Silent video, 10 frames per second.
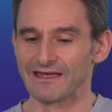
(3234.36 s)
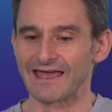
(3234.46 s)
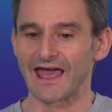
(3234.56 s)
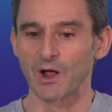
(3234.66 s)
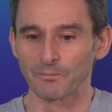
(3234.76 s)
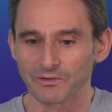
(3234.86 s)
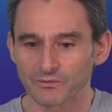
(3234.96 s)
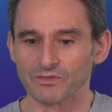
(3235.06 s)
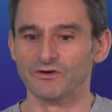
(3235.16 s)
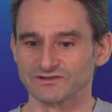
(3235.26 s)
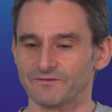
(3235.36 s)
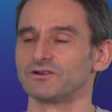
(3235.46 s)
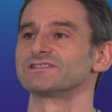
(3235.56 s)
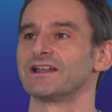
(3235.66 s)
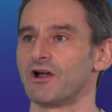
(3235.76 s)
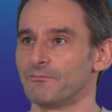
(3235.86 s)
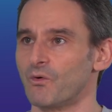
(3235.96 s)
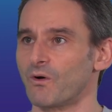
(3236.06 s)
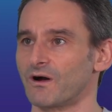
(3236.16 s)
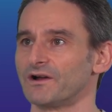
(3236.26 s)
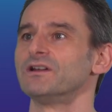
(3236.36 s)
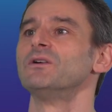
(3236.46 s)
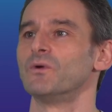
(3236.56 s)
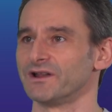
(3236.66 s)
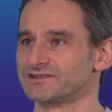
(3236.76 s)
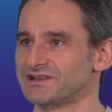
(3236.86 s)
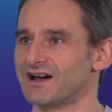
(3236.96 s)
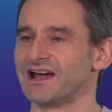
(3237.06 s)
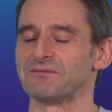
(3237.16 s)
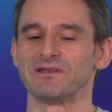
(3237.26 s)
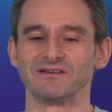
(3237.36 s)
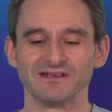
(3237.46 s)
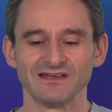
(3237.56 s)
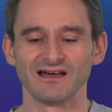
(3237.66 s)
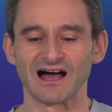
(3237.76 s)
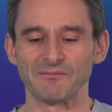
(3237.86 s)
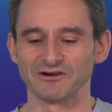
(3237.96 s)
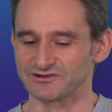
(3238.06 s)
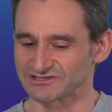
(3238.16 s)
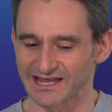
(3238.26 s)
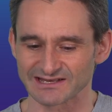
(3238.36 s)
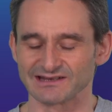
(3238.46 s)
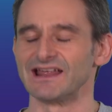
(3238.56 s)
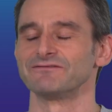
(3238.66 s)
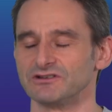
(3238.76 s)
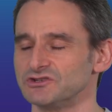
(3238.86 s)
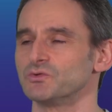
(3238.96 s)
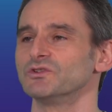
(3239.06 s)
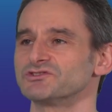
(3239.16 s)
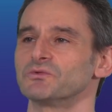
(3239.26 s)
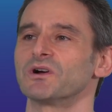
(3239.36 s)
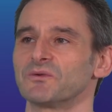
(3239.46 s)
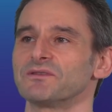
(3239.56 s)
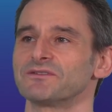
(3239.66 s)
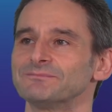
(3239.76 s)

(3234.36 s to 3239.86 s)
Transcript: help those folks get on board when it's time and understand it and have good tools to work with.